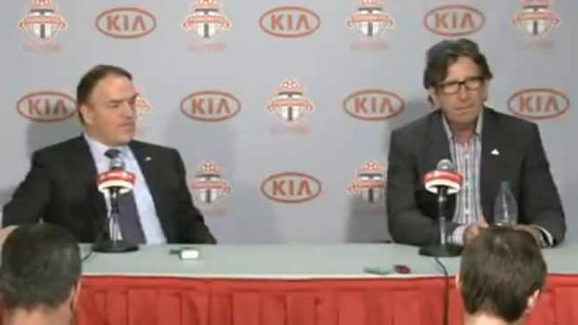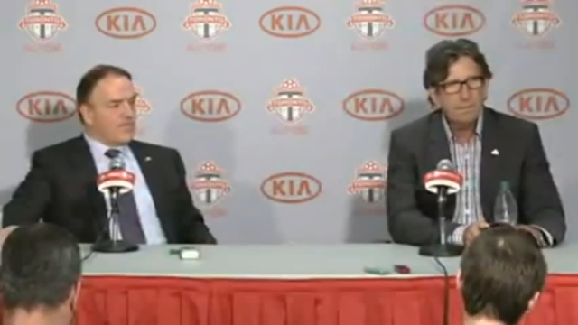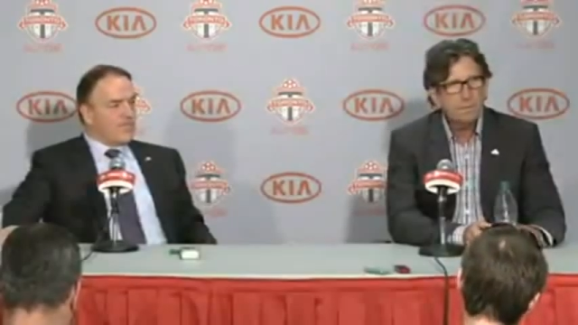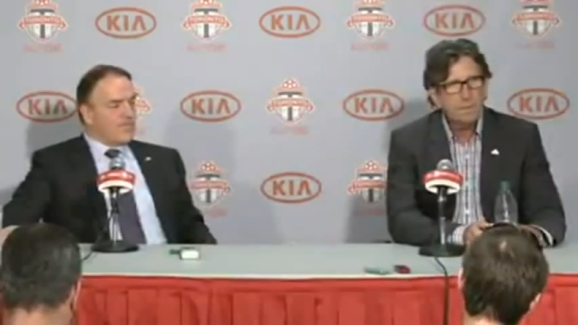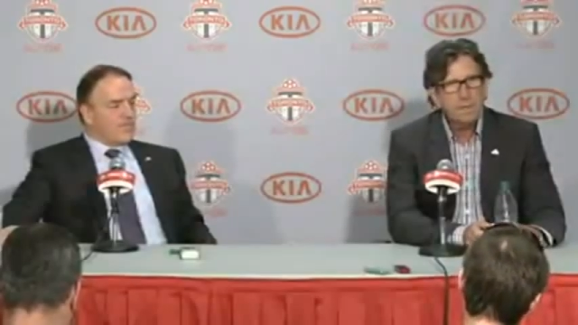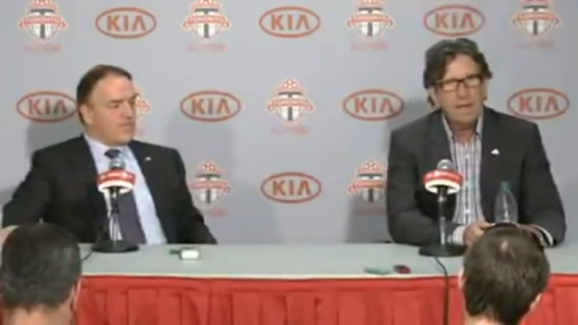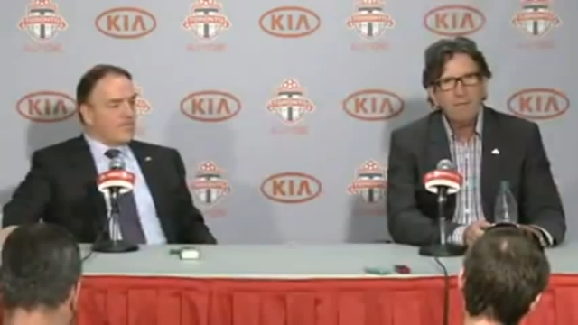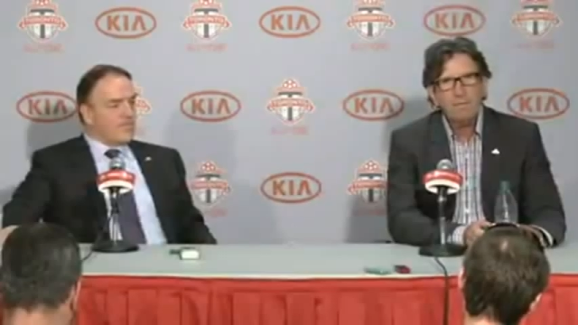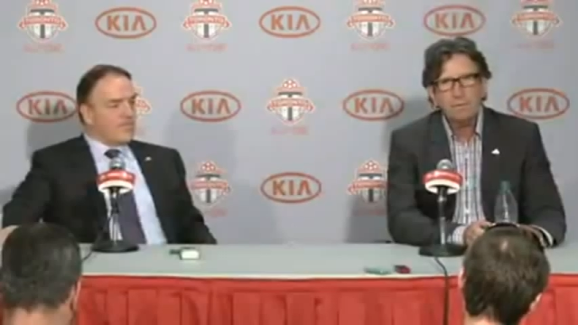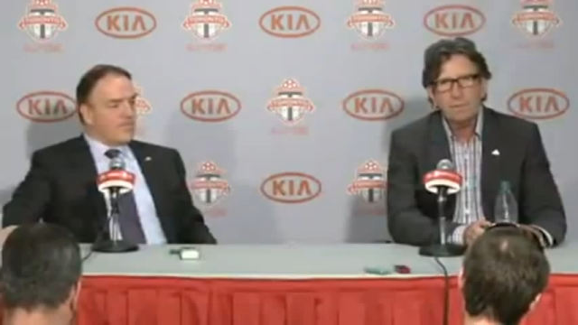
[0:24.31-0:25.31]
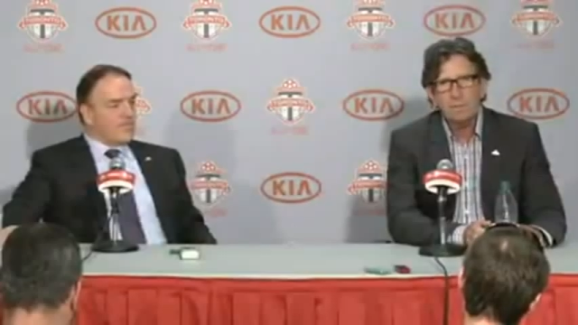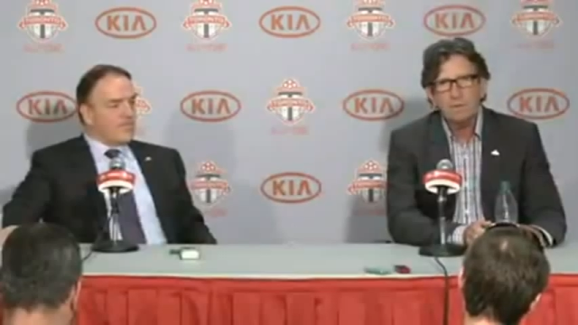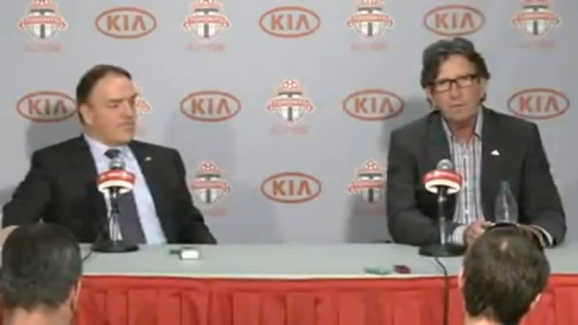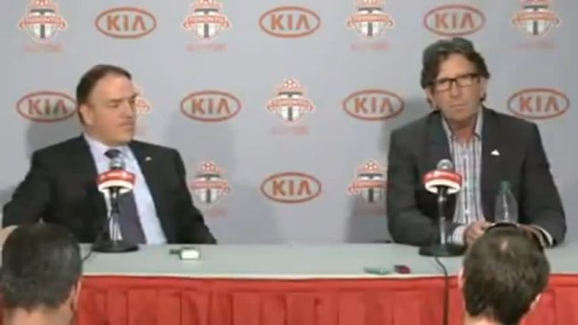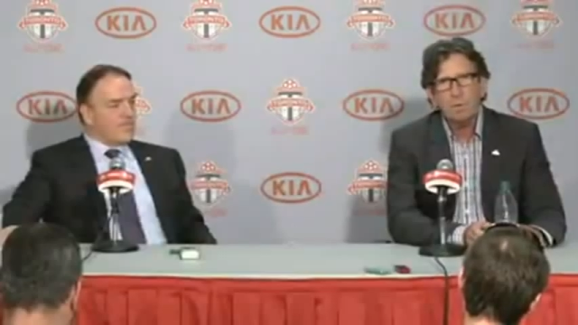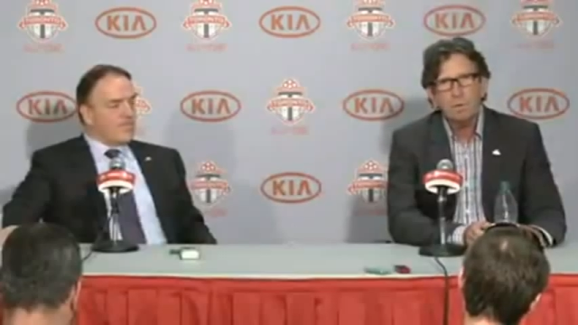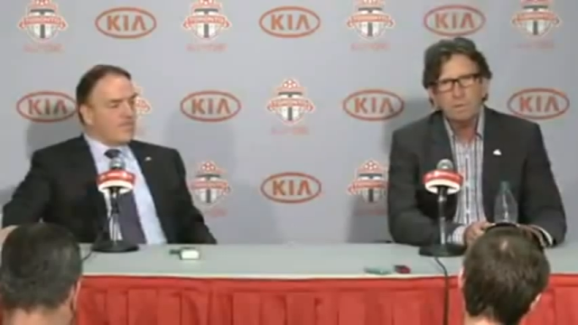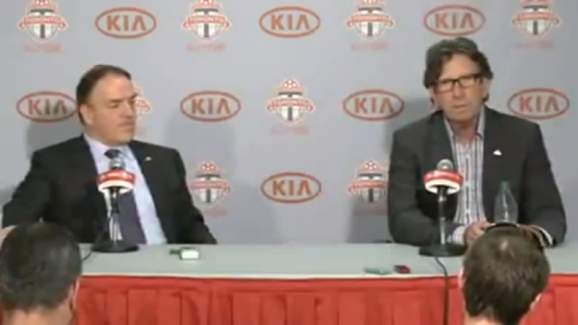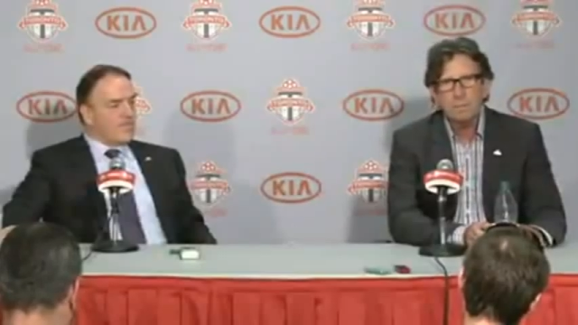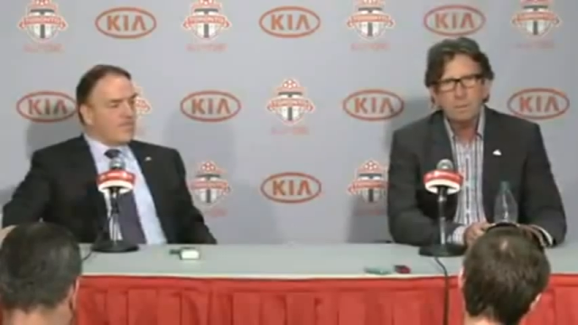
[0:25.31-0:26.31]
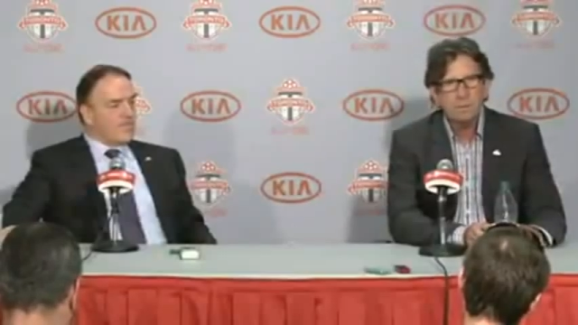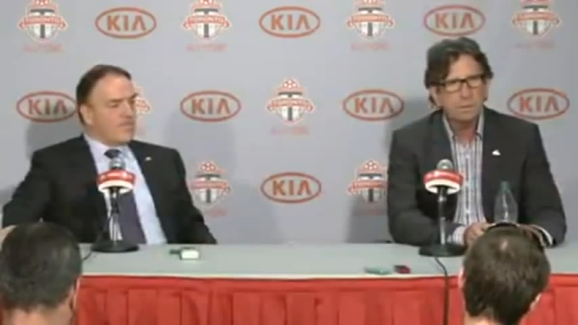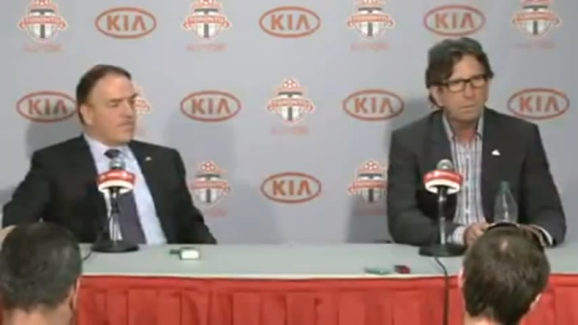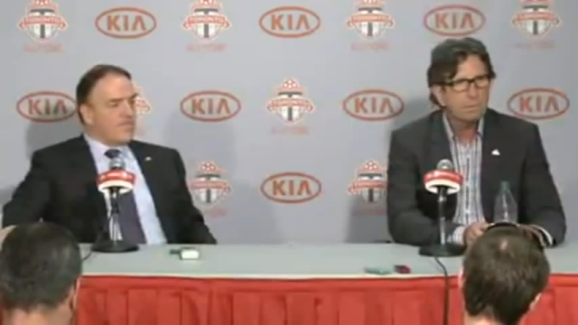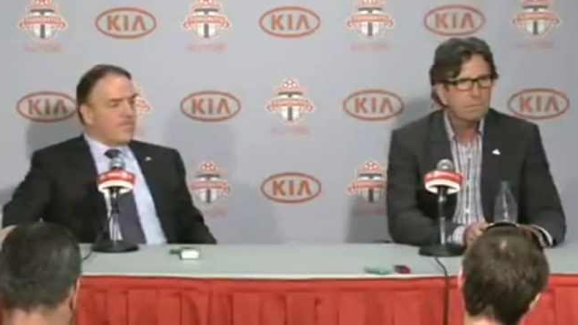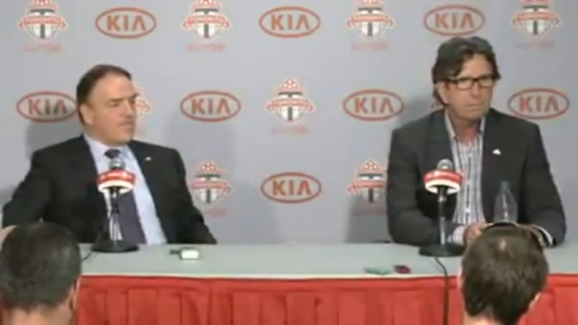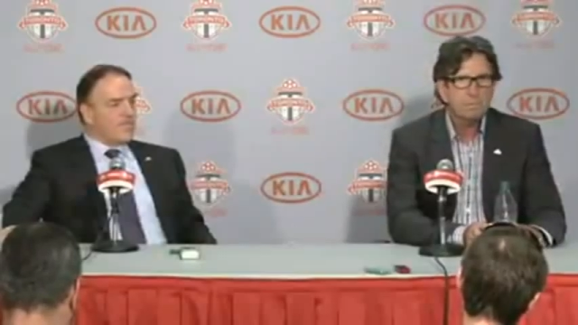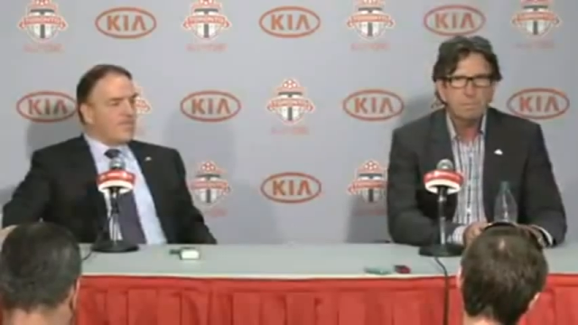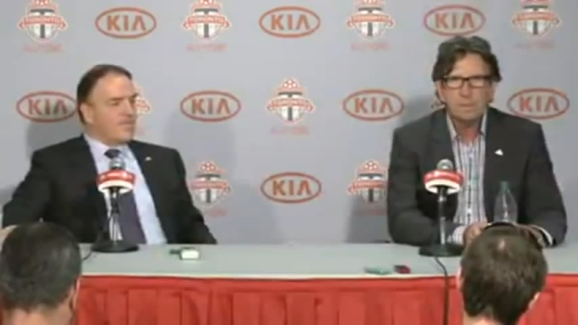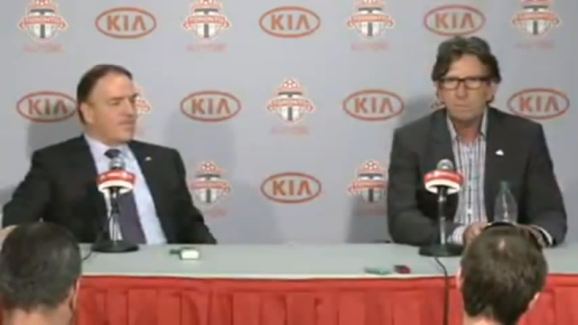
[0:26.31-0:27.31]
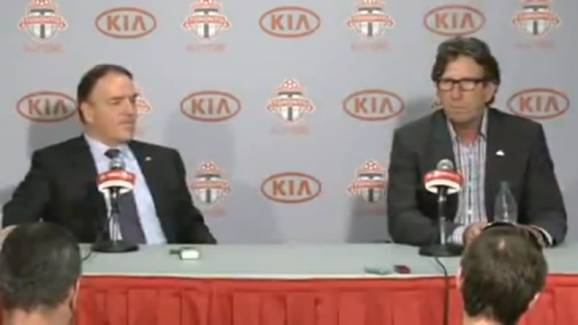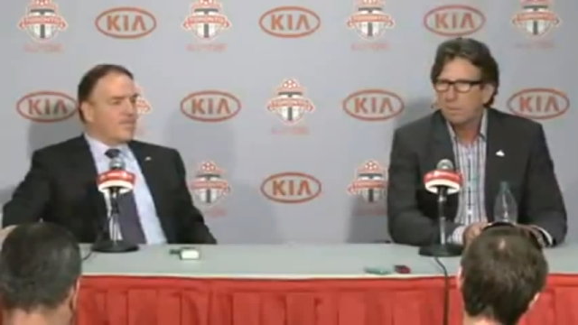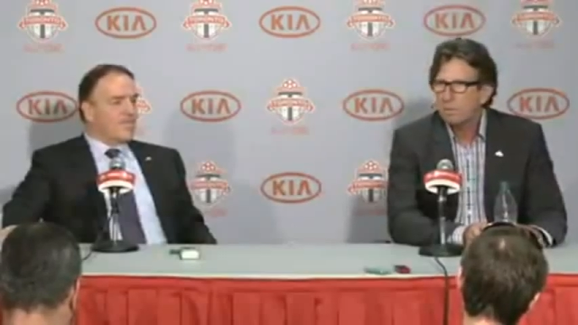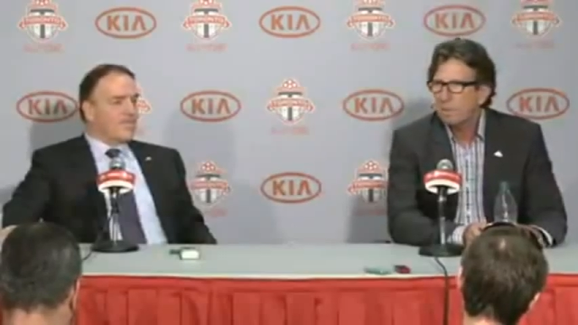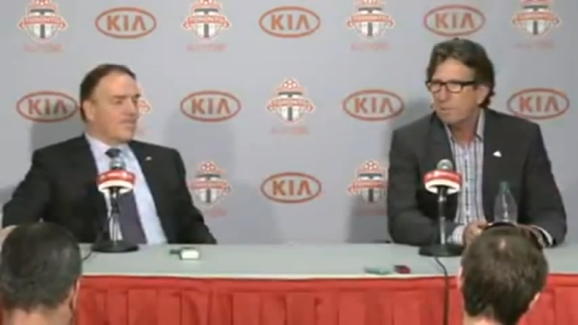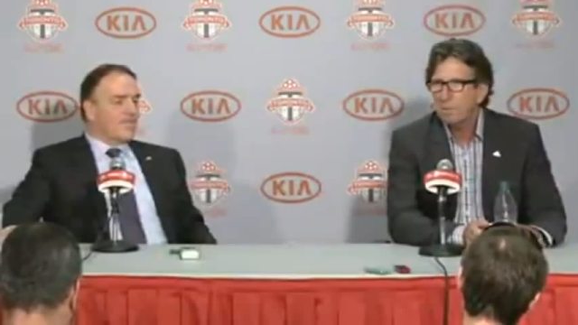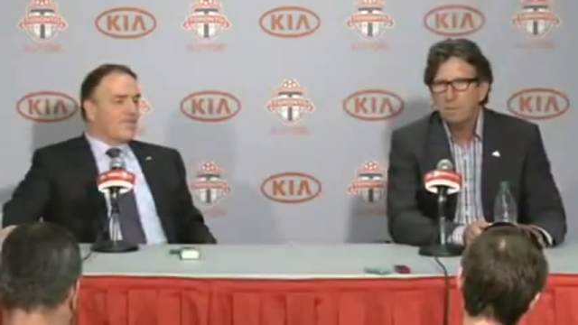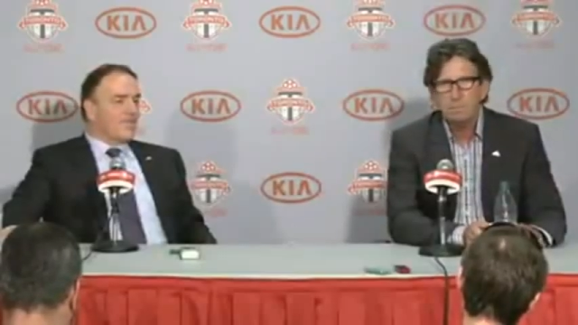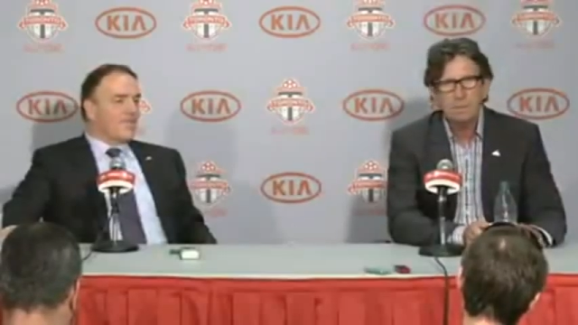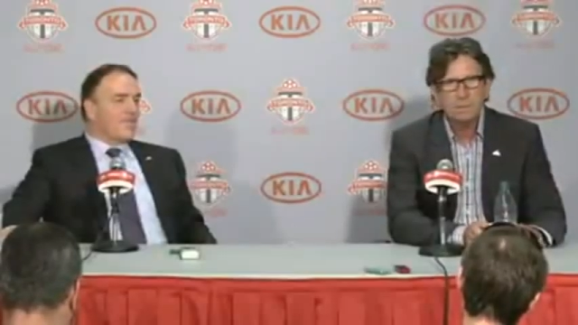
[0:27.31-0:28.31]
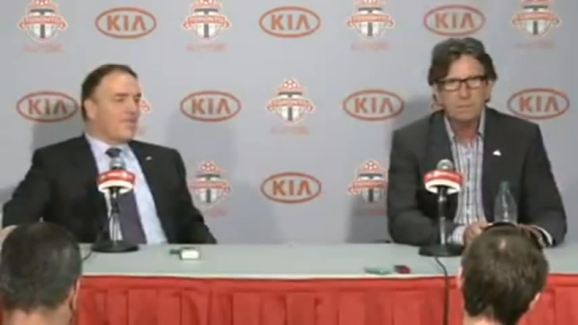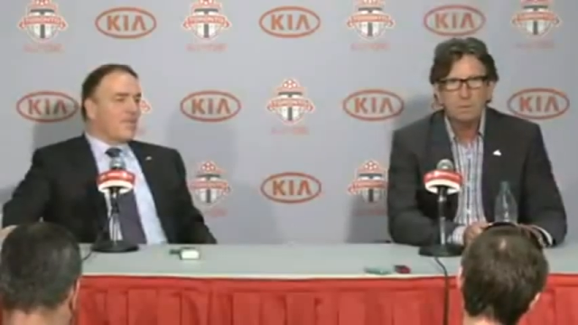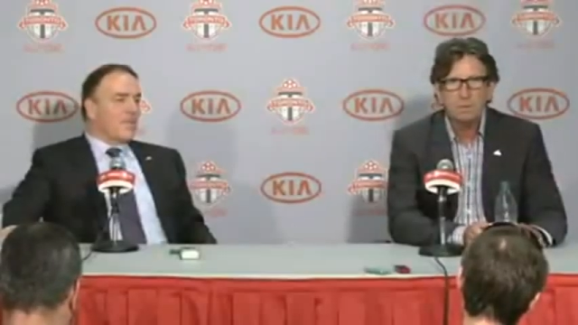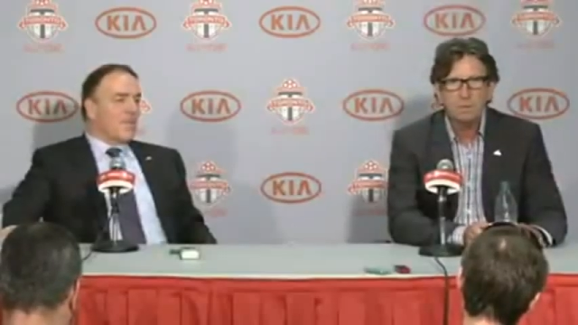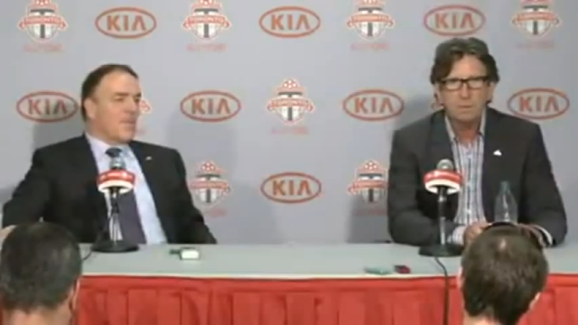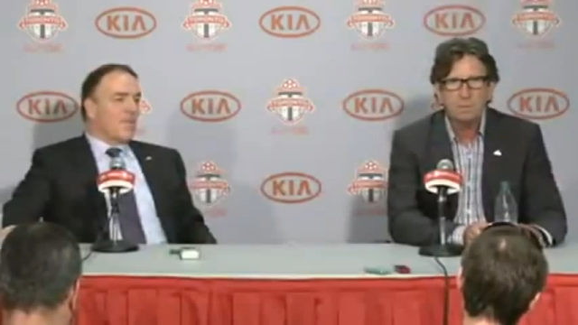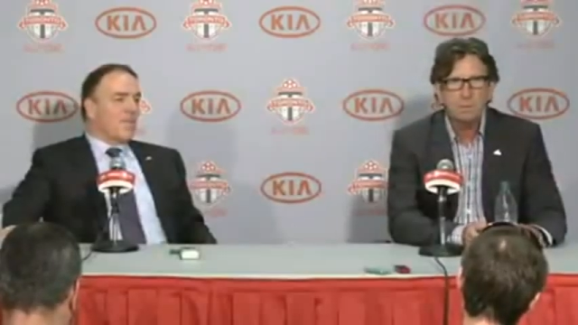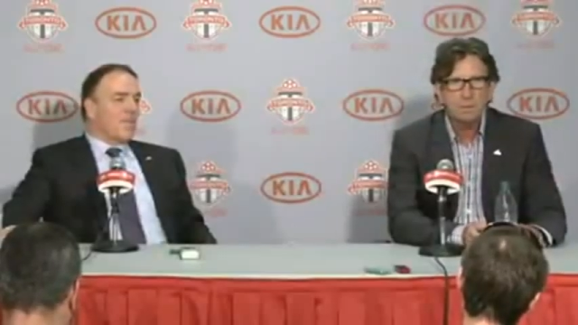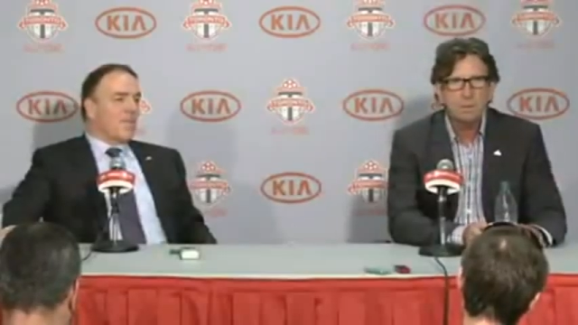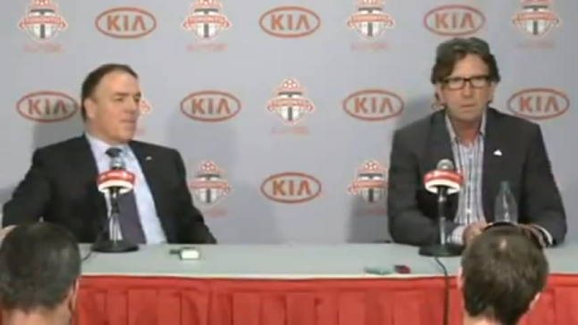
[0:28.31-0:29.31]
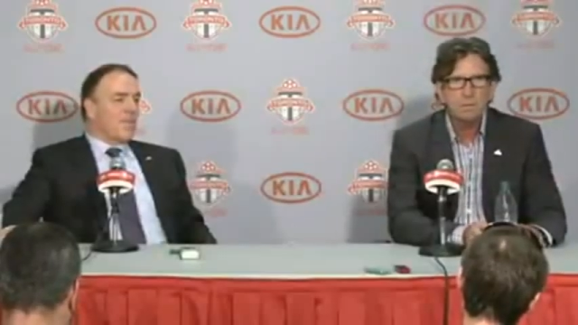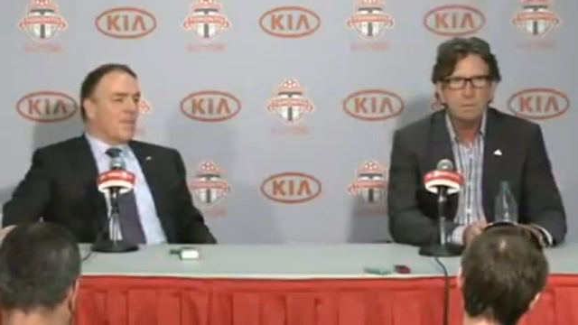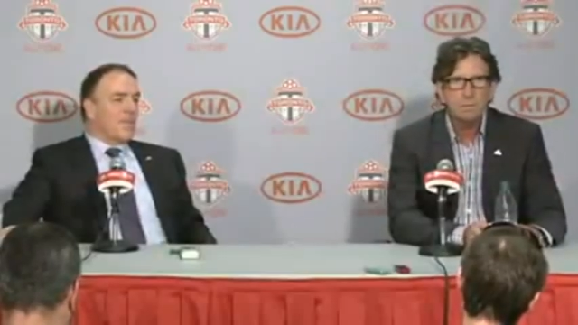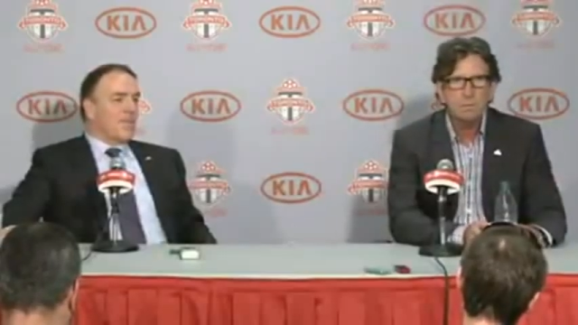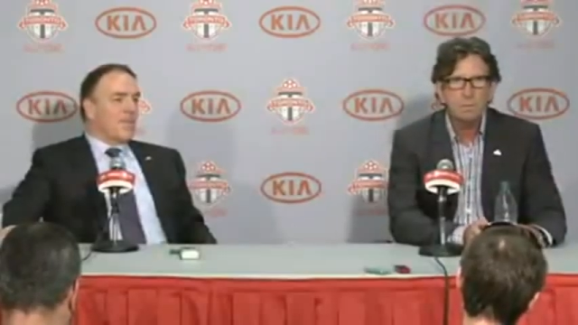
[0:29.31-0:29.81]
Speaker 1: if you see efforts in your football team or your baseball team or your basketball team, you, you can